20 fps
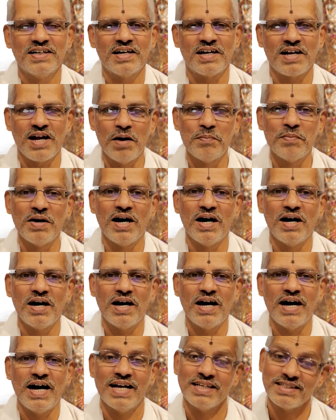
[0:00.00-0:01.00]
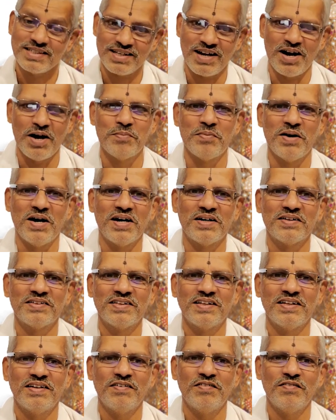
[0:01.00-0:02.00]
Rama as Rama
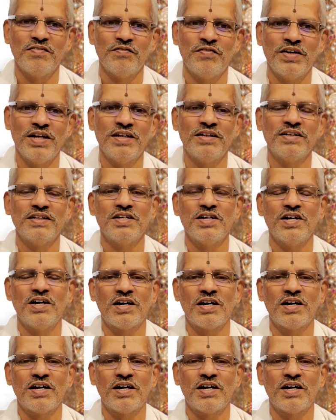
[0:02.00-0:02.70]
when